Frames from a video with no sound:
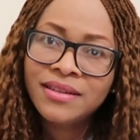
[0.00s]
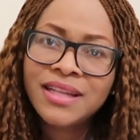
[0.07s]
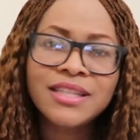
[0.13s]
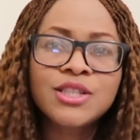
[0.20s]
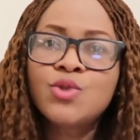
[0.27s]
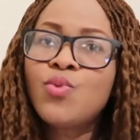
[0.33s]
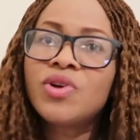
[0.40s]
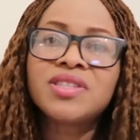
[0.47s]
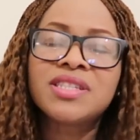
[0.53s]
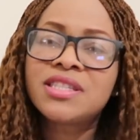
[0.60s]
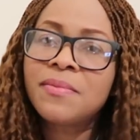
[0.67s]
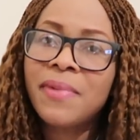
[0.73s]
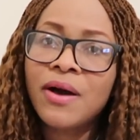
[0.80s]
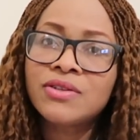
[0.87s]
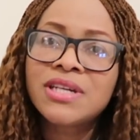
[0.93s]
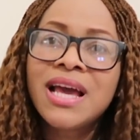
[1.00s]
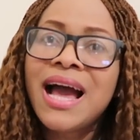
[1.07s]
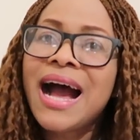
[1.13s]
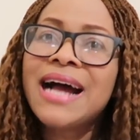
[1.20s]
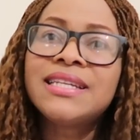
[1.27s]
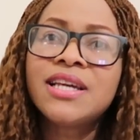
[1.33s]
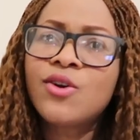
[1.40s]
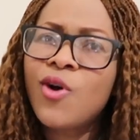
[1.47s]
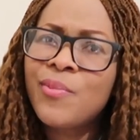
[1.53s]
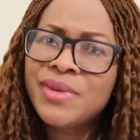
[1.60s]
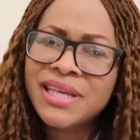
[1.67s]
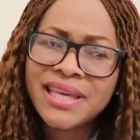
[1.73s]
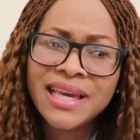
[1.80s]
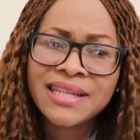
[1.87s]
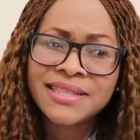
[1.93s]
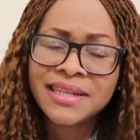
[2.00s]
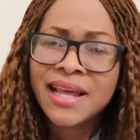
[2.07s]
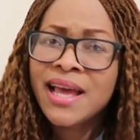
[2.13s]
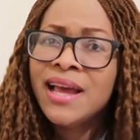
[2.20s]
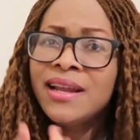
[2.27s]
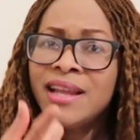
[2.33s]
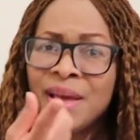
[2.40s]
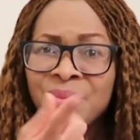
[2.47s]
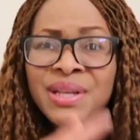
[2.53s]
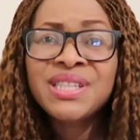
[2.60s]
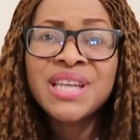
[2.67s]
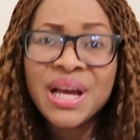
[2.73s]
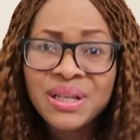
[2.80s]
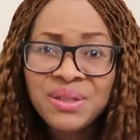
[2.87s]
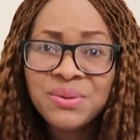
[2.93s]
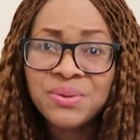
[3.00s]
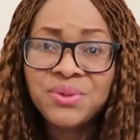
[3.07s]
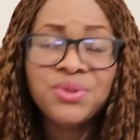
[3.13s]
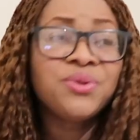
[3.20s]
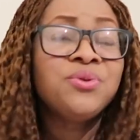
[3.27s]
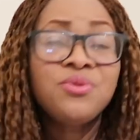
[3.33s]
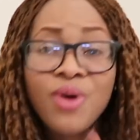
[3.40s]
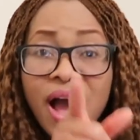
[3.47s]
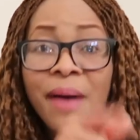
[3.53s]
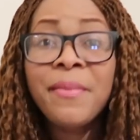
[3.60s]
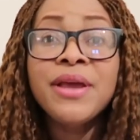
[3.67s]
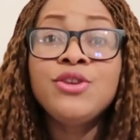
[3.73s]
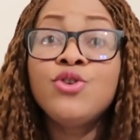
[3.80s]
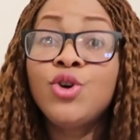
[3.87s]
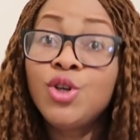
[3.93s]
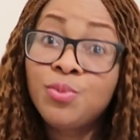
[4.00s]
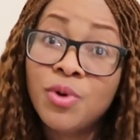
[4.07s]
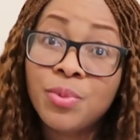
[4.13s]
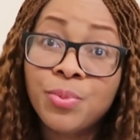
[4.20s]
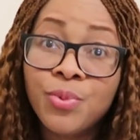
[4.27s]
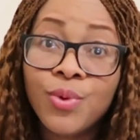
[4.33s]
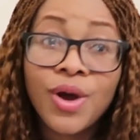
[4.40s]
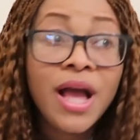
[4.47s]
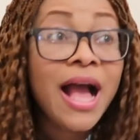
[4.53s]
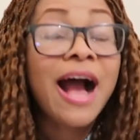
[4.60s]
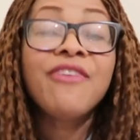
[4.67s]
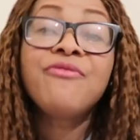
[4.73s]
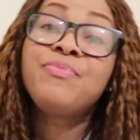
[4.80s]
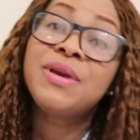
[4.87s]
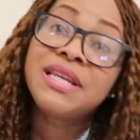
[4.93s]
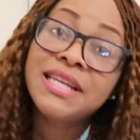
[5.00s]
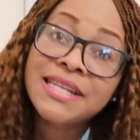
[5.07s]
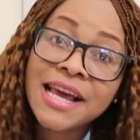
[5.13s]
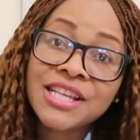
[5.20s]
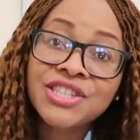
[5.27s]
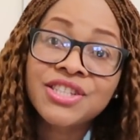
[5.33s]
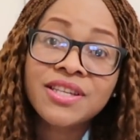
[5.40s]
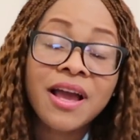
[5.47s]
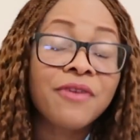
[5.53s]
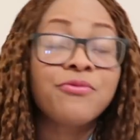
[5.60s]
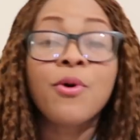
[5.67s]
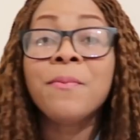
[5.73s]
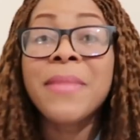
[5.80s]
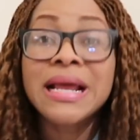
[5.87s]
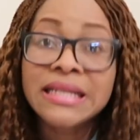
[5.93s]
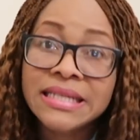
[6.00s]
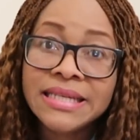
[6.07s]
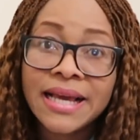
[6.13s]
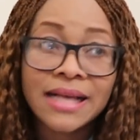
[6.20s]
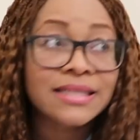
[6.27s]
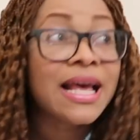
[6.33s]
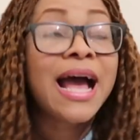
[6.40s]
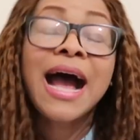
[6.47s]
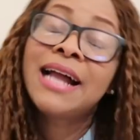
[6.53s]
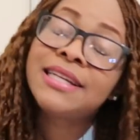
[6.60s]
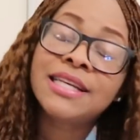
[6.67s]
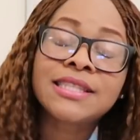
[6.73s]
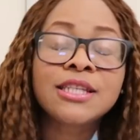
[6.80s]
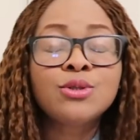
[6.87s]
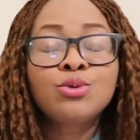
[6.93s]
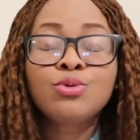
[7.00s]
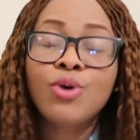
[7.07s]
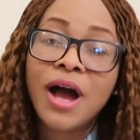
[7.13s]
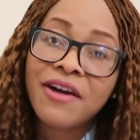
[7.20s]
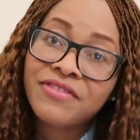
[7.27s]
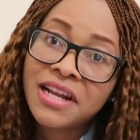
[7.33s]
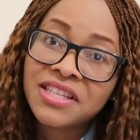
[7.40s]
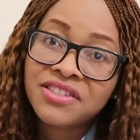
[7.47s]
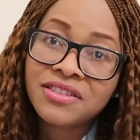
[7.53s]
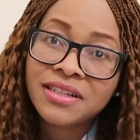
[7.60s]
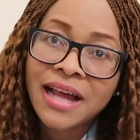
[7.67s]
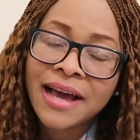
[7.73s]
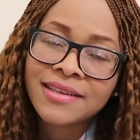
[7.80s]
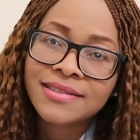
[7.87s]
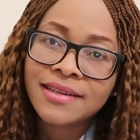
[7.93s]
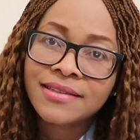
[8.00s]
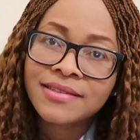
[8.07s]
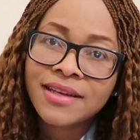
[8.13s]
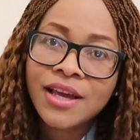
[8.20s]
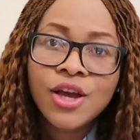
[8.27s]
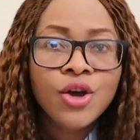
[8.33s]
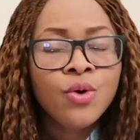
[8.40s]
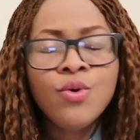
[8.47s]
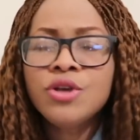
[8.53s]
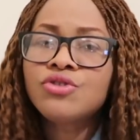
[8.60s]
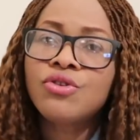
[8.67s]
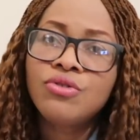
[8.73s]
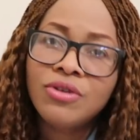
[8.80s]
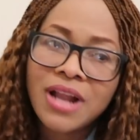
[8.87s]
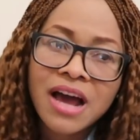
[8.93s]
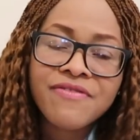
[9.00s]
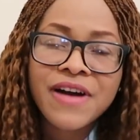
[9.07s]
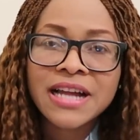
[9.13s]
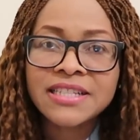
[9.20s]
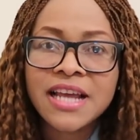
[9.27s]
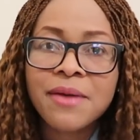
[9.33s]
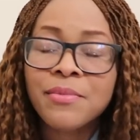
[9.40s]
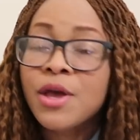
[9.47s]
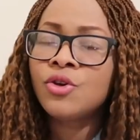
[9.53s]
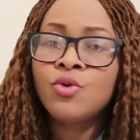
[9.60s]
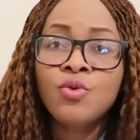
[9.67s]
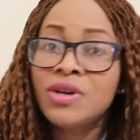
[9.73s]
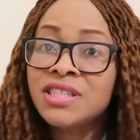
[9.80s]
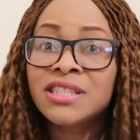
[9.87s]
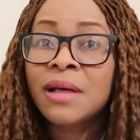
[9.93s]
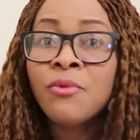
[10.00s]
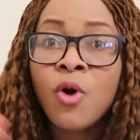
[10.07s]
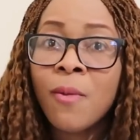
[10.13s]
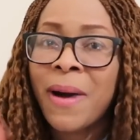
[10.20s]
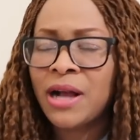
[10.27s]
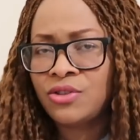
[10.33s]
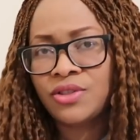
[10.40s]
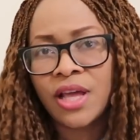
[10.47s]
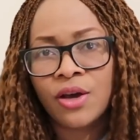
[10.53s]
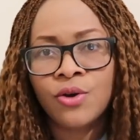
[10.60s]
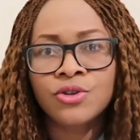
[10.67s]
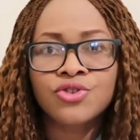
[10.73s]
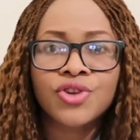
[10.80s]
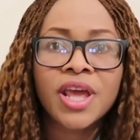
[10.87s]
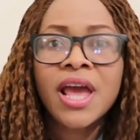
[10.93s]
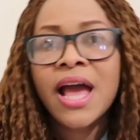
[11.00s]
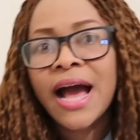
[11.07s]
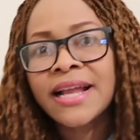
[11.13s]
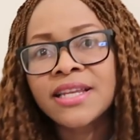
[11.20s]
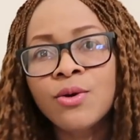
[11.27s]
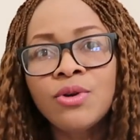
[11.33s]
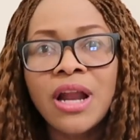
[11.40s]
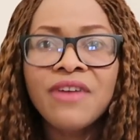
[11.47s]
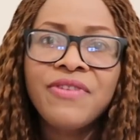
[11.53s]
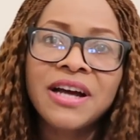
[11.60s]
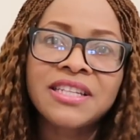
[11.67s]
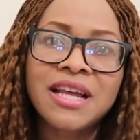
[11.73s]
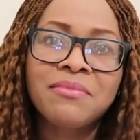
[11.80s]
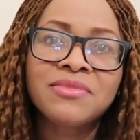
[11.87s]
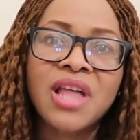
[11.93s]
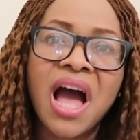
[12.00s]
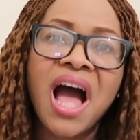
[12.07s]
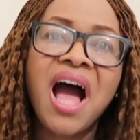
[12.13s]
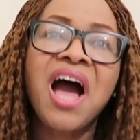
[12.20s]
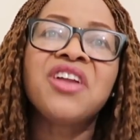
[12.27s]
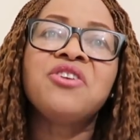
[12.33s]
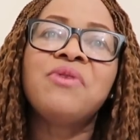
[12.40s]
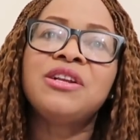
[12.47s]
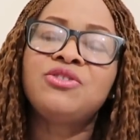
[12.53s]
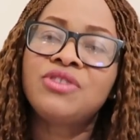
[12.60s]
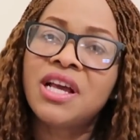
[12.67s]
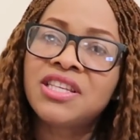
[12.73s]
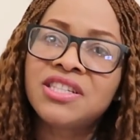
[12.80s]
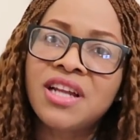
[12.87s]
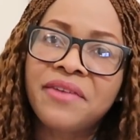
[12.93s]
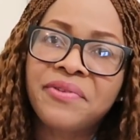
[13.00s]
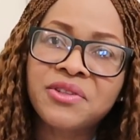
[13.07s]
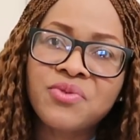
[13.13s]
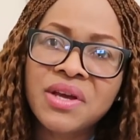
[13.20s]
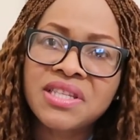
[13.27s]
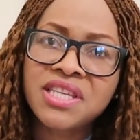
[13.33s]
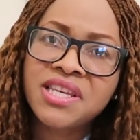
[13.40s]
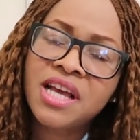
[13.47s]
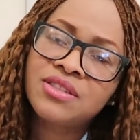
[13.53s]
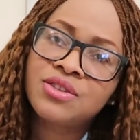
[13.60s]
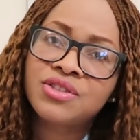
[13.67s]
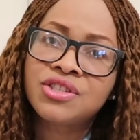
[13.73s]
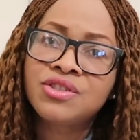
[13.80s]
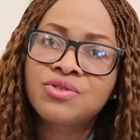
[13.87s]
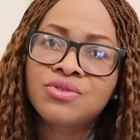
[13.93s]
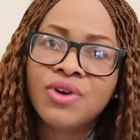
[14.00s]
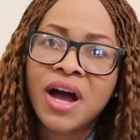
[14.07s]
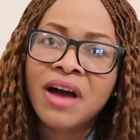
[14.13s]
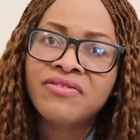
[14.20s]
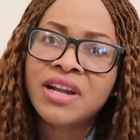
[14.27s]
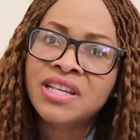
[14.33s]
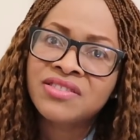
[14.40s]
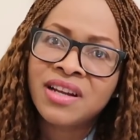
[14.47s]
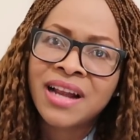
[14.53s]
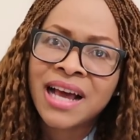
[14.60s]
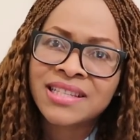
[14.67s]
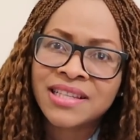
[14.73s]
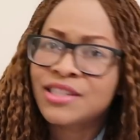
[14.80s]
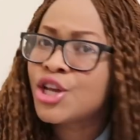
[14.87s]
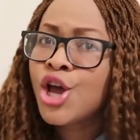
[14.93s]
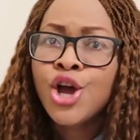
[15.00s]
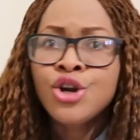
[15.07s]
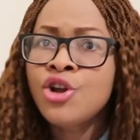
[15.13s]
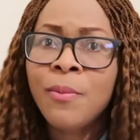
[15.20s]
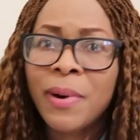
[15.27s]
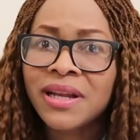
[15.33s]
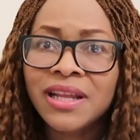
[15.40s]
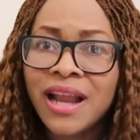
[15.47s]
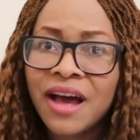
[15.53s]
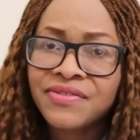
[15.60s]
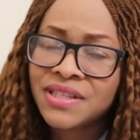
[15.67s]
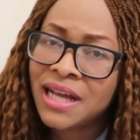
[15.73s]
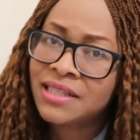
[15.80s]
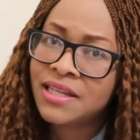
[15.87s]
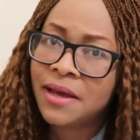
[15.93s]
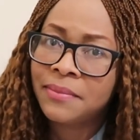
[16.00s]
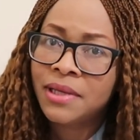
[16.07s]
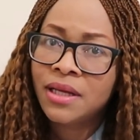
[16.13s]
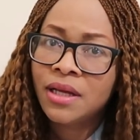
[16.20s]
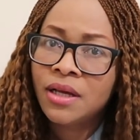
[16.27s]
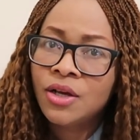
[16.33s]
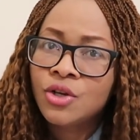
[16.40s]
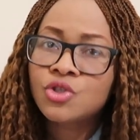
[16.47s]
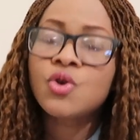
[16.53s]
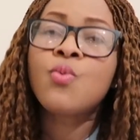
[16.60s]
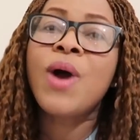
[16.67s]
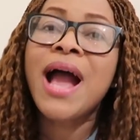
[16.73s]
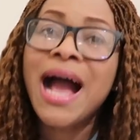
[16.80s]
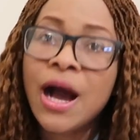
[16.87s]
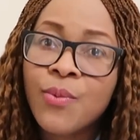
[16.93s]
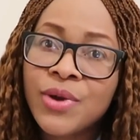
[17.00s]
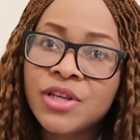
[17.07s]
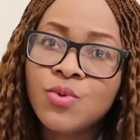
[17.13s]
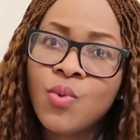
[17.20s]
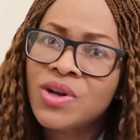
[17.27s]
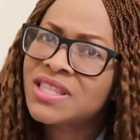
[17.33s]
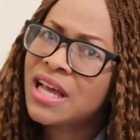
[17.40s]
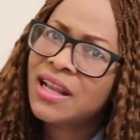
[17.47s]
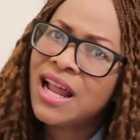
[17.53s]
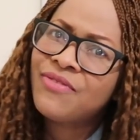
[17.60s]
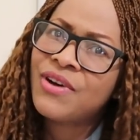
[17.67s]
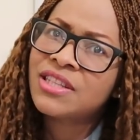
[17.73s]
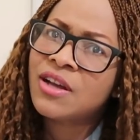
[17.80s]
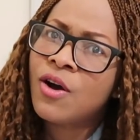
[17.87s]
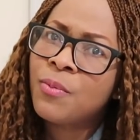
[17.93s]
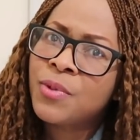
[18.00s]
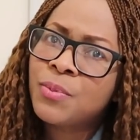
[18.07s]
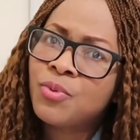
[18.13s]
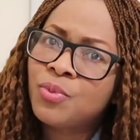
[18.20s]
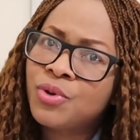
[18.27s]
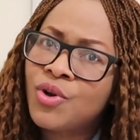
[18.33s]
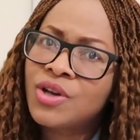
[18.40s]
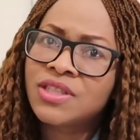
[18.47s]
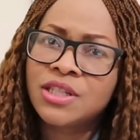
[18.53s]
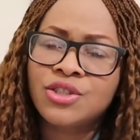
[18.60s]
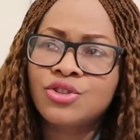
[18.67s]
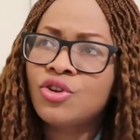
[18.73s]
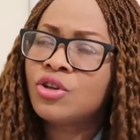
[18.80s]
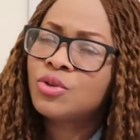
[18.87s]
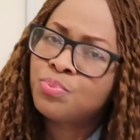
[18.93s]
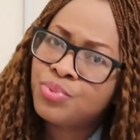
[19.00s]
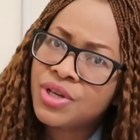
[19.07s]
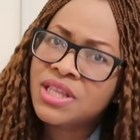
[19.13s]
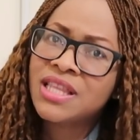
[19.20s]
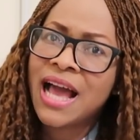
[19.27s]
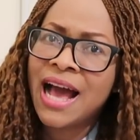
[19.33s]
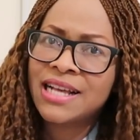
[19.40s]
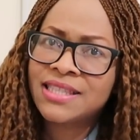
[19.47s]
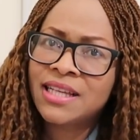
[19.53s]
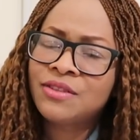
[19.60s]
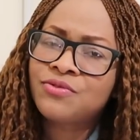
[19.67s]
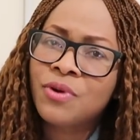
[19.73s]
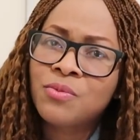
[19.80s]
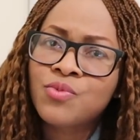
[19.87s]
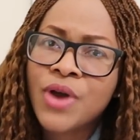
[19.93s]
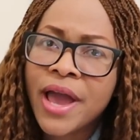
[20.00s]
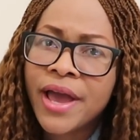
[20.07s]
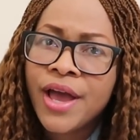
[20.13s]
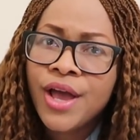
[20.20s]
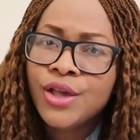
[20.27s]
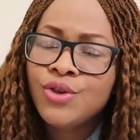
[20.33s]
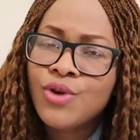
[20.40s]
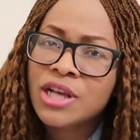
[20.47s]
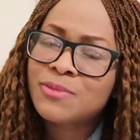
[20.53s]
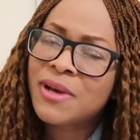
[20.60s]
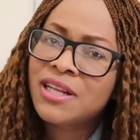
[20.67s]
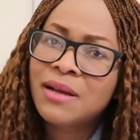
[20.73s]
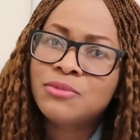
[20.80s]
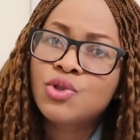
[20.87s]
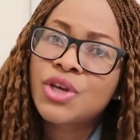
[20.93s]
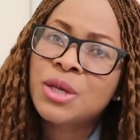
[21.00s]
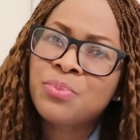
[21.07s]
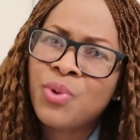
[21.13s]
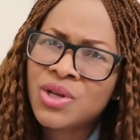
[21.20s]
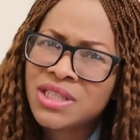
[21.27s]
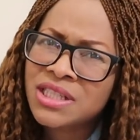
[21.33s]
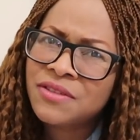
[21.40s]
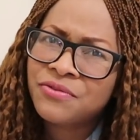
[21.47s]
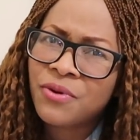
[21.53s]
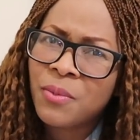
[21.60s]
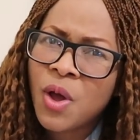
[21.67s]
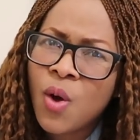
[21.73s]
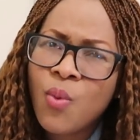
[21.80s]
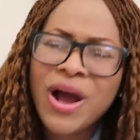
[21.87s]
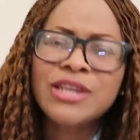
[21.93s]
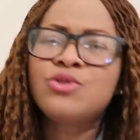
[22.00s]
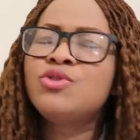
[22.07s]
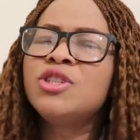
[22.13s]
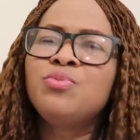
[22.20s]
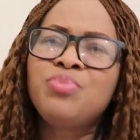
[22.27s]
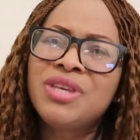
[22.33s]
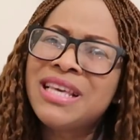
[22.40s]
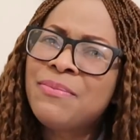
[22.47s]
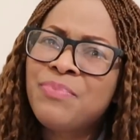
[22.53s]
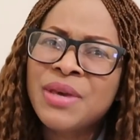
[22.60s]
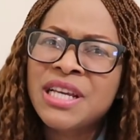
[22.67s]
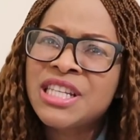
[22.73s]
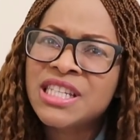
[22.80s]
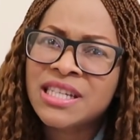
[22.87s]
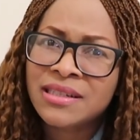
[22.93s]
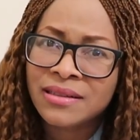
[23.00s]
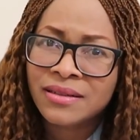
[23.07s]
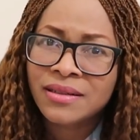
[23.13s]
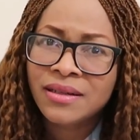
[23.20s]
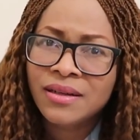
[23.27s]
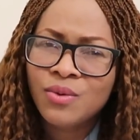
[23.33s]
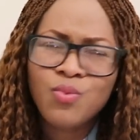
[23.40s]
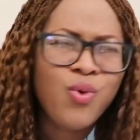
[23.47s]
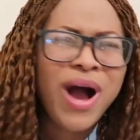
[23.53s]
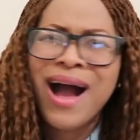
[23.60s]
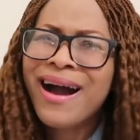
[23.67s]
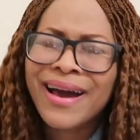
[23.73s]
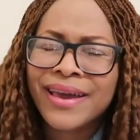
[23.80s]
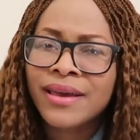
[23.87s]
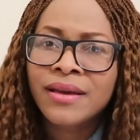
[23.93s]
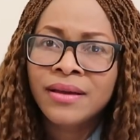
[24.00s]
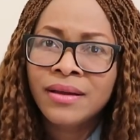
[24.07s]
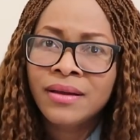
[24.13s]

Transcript: That is what it's about. Are they communicating? Let me tell you, do you know how many Oyibo people have been in Nigeria for many years and they still do not have Nigerian accent? Who is going to laugh at them? You will not see them go back to their country and they will laugh at them. You went to Nigeria for 20 years, you still do not have Nigerian accent. Nobody laughs at them. So why are we the ones that laugh at our people? Because they did not bring the accent from where you expect them to import it from. Why should it be a big deal? Why?